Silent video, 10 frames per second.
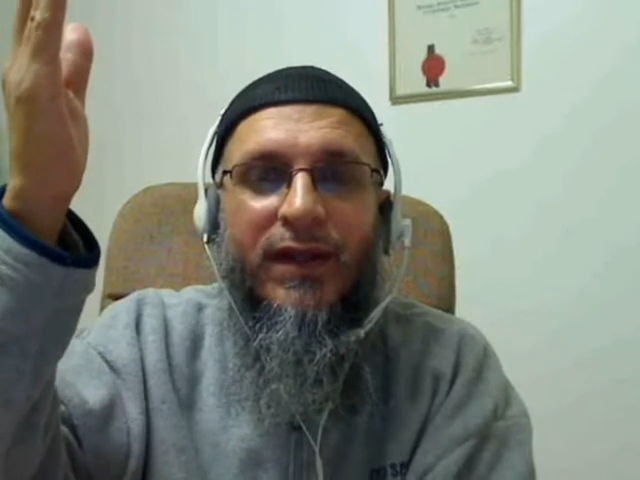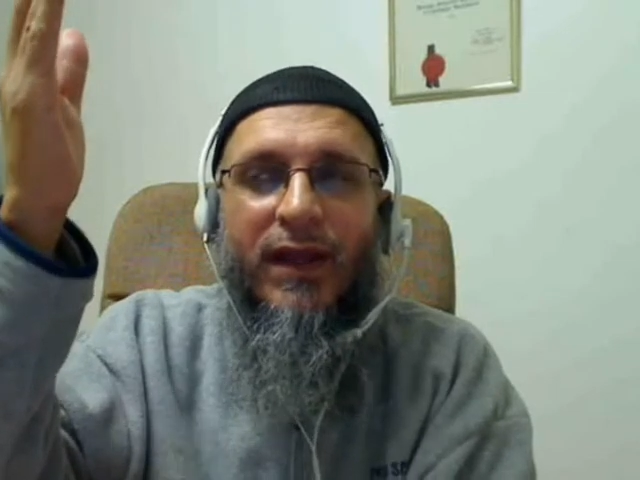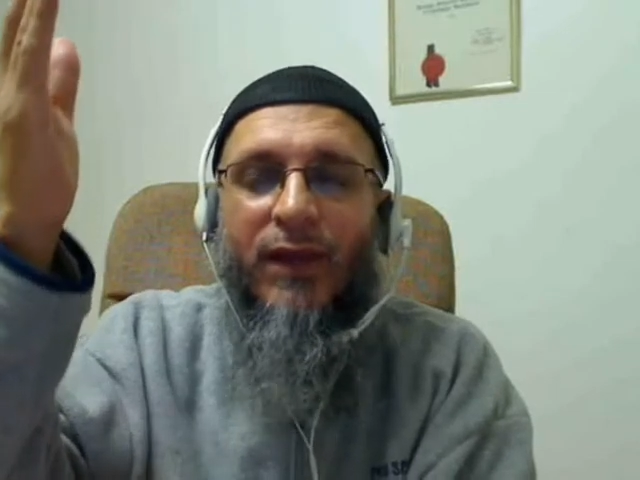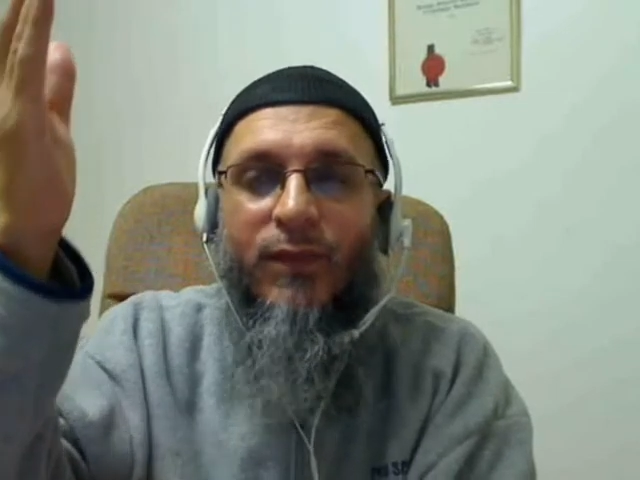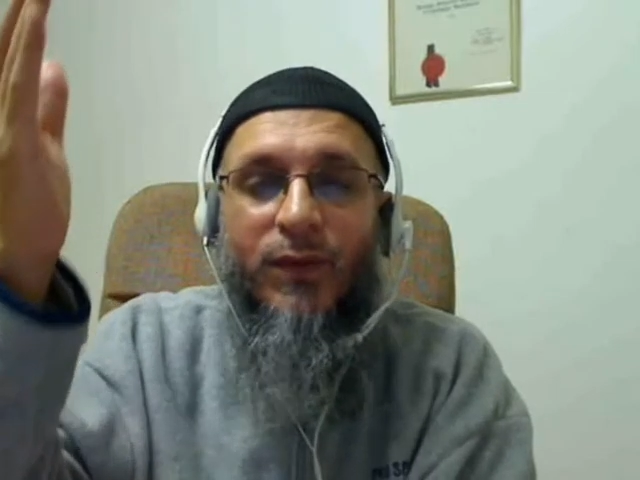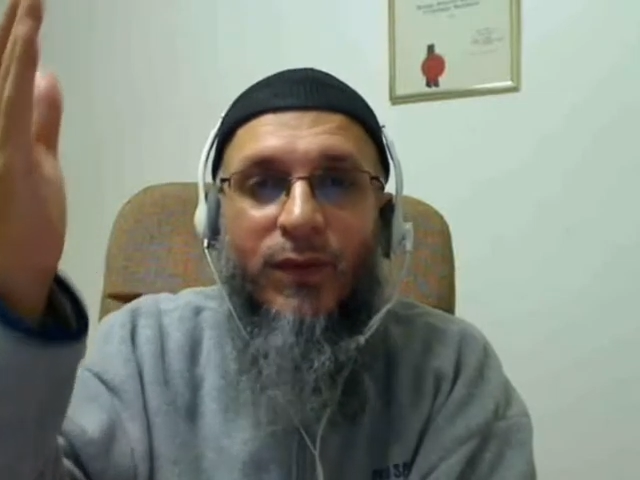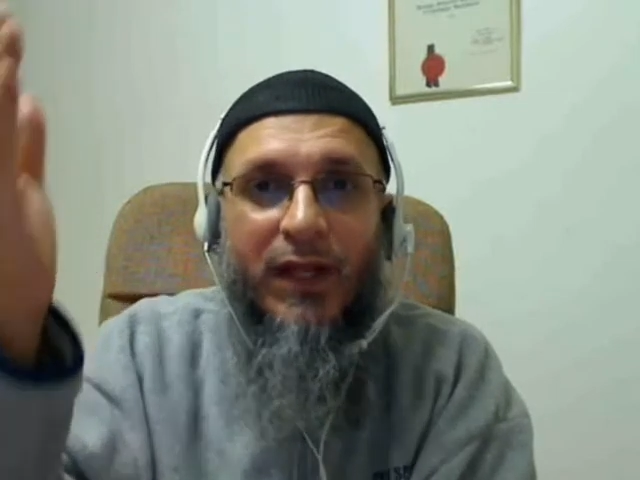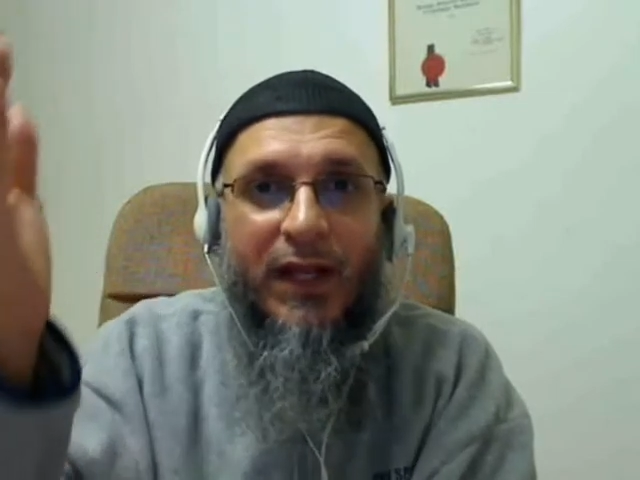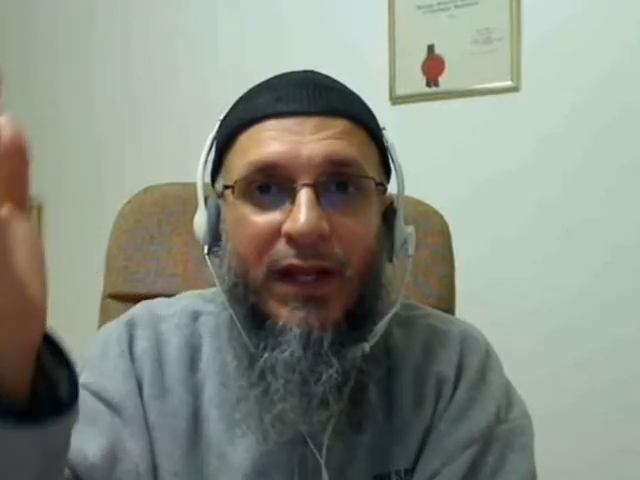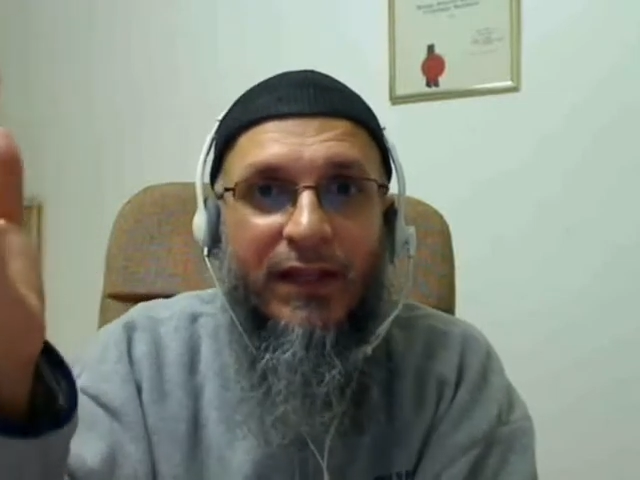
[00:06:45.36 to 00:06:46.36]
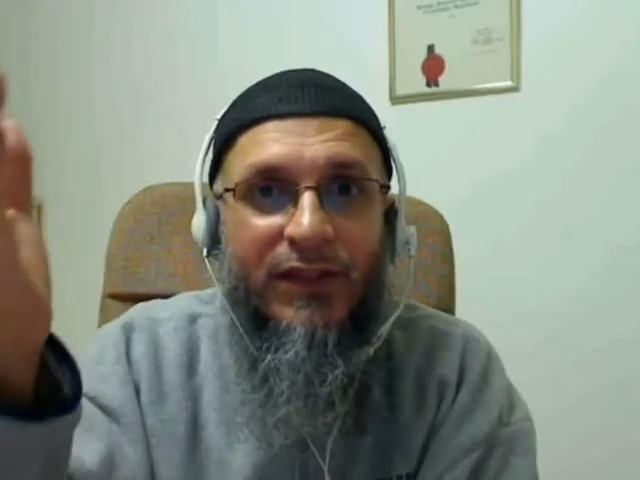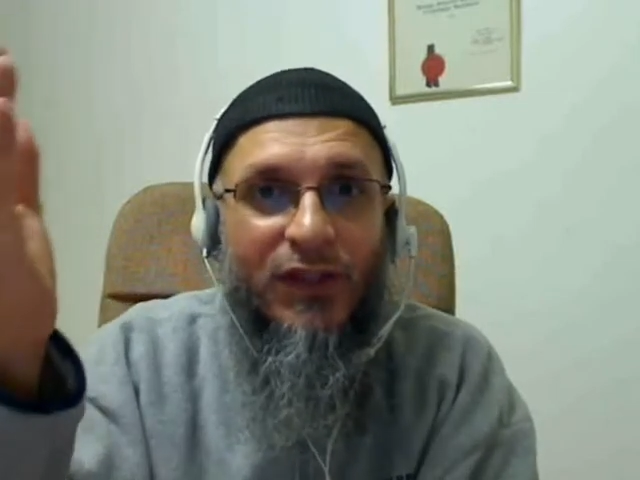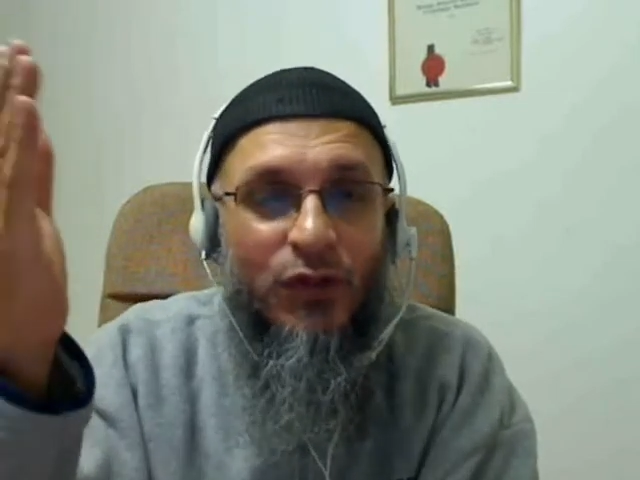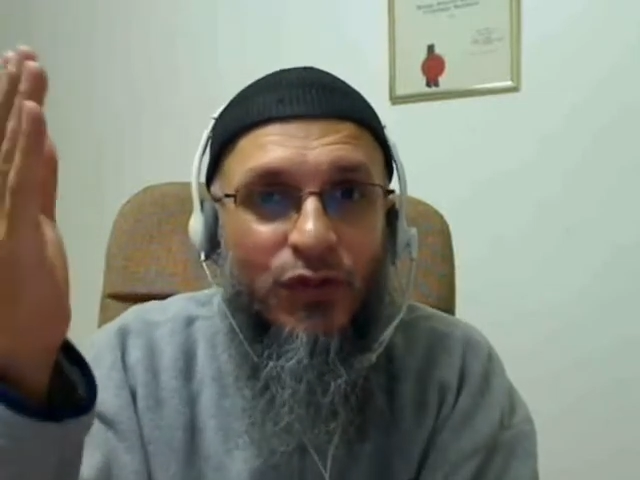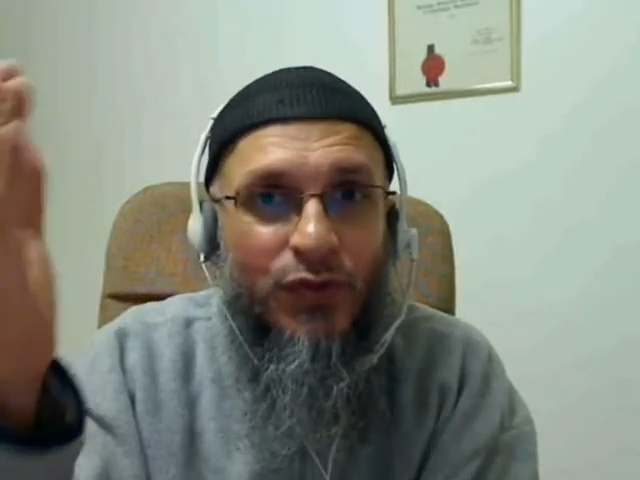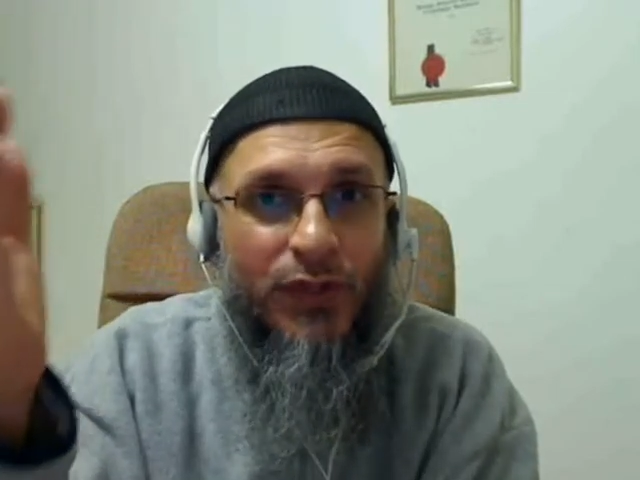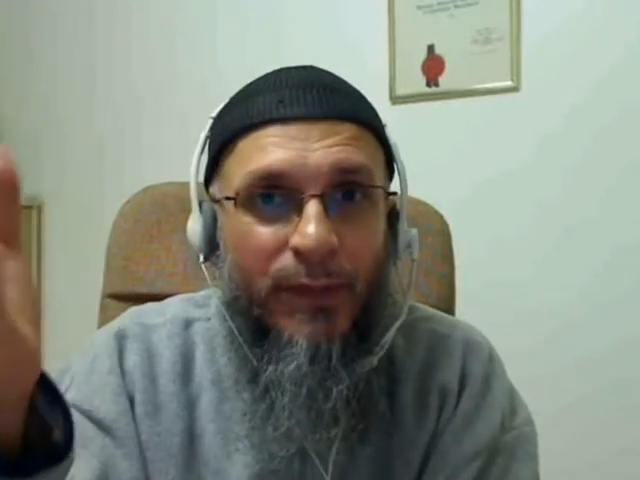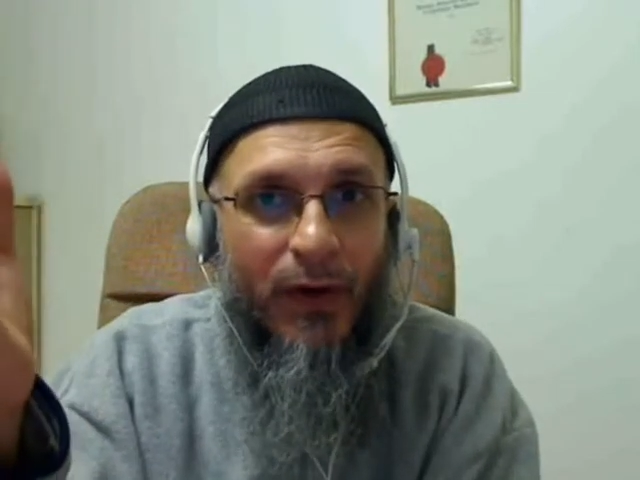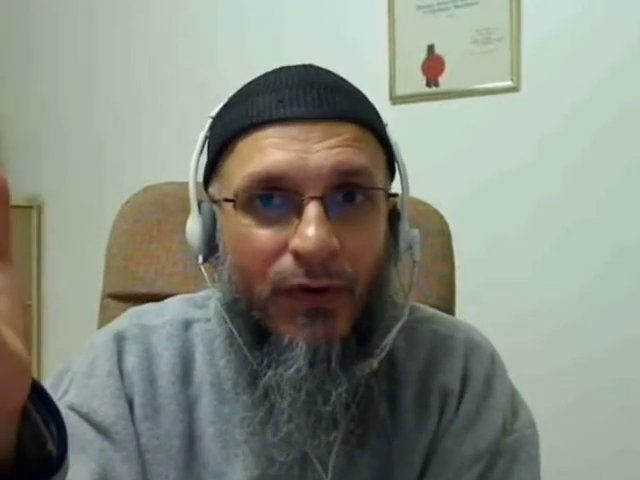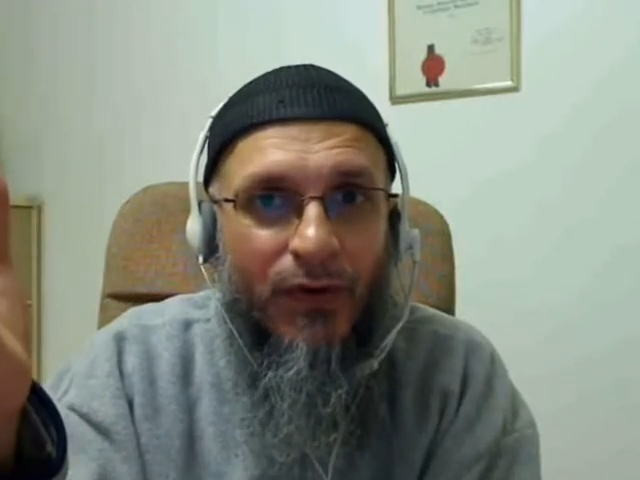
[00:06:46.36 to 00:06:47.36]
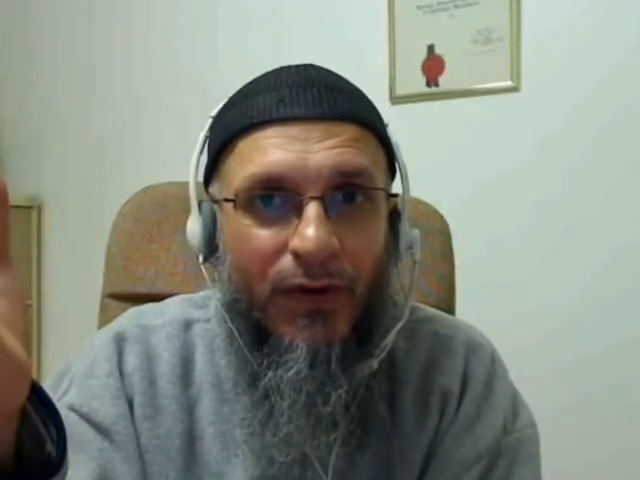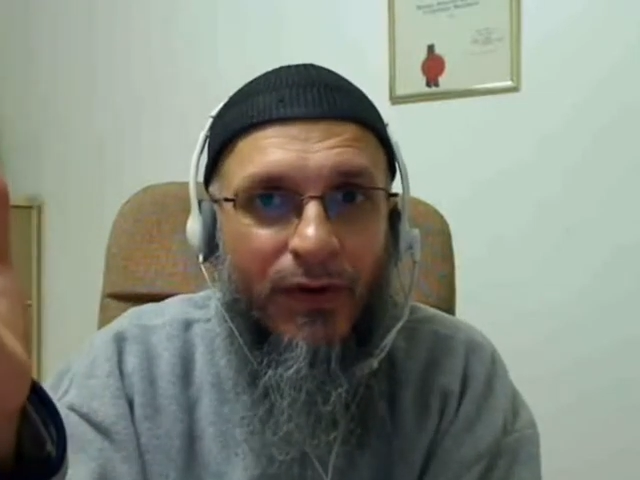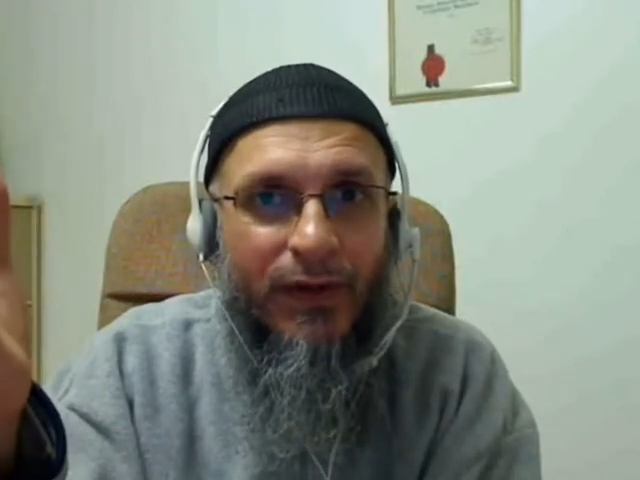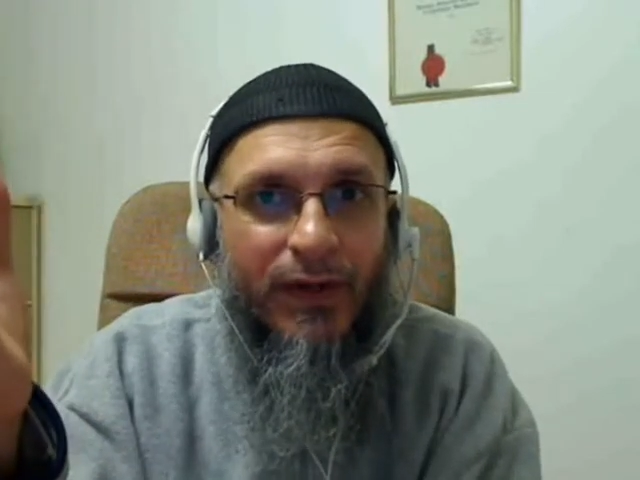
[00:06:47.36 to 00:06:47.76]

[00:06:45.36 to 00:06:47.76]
And when we learn the truth about God,